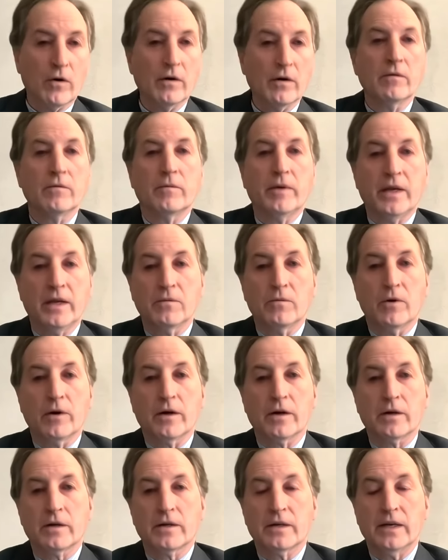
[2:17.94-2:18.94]
Or we can
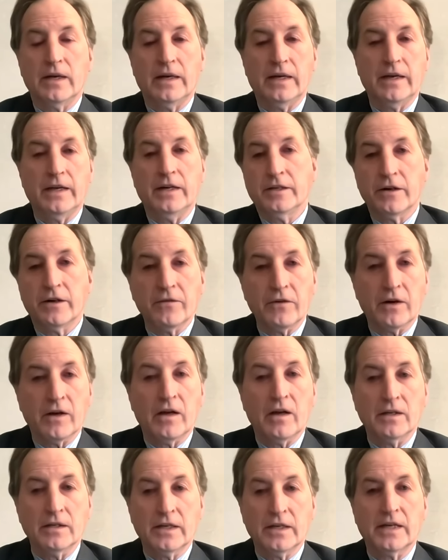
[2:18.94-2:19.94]
work in a different
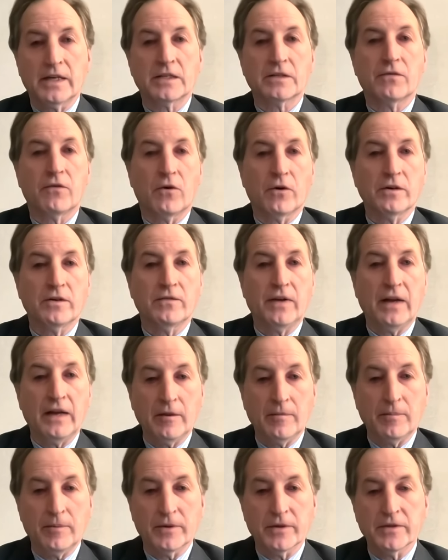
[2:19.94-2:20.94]
context for
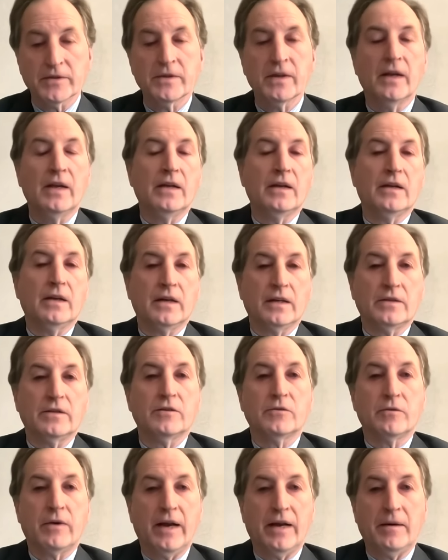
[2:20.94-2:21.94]
developers
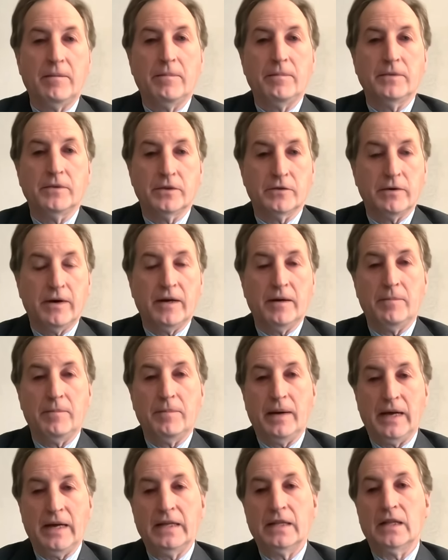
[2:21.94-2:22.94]
to try to
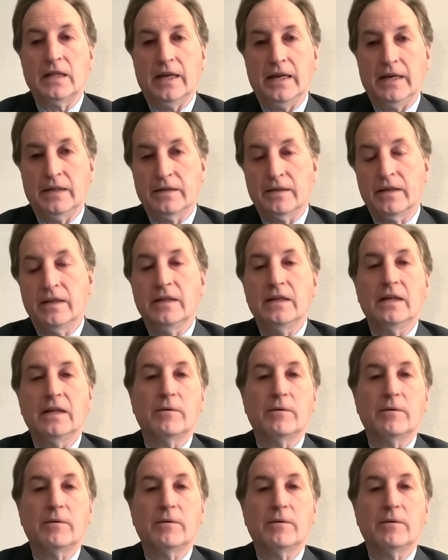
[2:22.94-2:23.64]
buy the land.